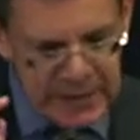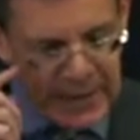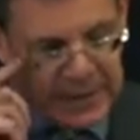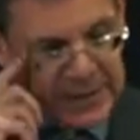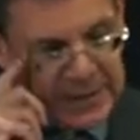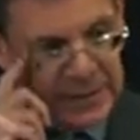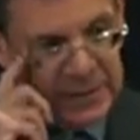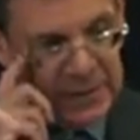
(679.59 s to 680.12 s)
And
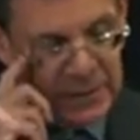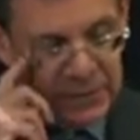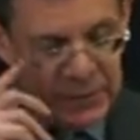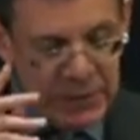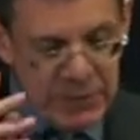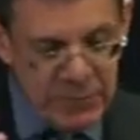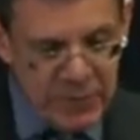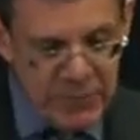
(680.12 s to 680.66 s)
he did it in a
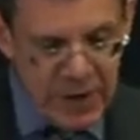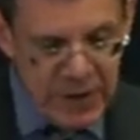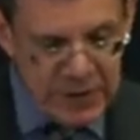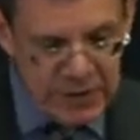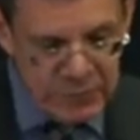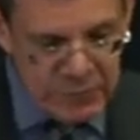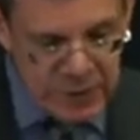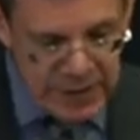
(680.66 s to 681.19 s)
very
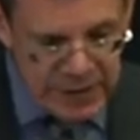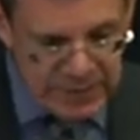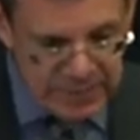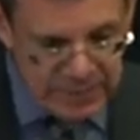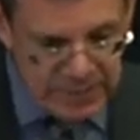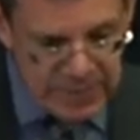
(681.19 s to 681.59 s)
provocative way.